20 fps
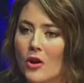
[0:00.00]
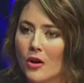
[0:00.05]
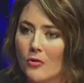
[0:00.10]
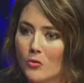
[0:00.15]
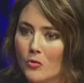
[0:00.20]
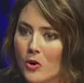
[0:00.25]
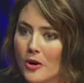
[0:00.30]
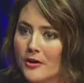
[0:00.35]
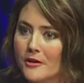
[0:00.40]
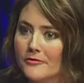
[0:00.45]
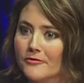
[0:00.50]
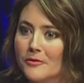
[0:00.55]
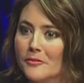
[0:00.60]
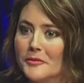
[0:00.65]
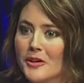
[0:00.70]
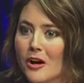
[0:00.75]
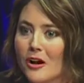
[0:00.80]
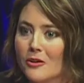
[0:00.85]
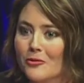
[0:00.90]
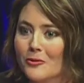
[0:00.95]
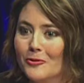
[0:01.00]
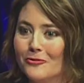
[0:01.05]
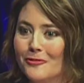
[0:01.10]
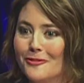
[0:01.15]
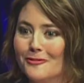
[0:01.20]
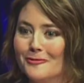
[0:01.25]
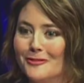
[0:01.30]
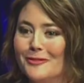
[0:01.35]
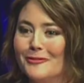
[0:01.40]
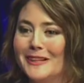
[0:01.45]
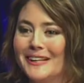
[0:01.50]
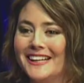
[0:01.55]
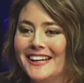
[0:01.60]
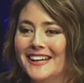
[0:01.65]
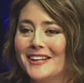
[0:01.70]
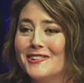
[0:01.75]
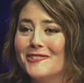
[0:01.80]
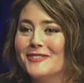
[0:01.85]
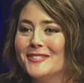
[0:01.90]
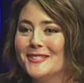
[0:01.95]
water from the aquifer, we
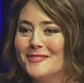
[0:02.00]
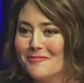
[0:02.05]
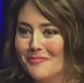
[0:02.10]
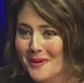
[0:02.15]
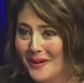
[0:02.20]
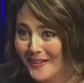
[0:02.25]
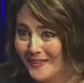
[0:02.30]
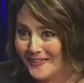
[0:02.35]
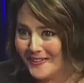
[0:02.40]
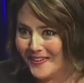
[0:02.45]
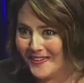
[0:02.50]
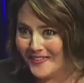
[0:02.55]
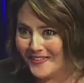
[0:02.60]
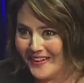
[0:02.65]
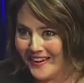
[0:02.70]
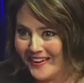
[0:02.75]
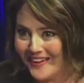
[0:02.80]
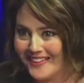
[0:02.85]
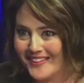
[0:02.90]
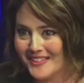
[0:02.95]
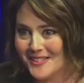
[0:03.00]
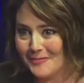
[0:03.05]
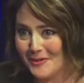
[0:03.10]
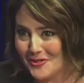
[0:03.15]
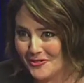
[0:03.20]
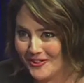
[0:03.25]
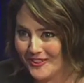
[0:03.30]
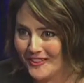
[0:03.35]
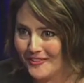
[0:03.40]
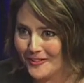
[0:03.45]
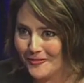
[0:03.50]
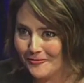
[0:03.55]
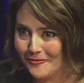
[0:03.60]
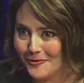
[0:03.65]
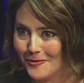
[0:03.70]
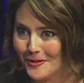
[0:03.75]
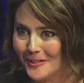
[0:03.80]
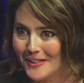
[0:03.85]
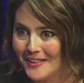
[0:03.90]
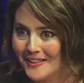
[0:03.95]
can't always depend on that, especially here in
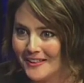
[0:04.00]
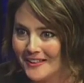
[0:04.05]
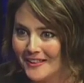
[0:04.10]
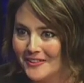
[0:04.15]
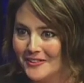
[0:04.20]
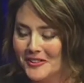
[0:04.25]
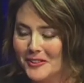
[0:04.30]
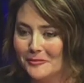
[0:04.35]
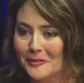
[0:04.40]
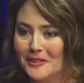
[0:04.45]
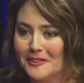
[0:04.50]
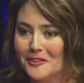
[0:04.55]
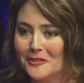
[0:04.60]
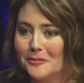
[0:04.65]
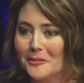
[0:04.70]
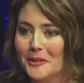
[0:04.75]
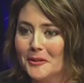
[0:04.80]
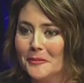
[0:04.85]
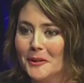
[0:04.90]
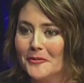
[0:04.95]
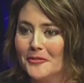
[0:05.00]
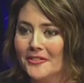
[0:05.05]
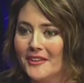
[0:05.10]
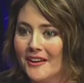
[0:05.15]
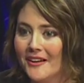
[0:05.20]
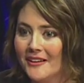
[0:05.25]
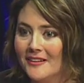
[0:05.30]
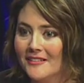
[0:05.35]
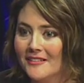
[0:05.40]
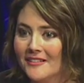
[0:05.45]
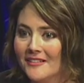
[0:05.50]
Florida. Can you tell me a little bit about that?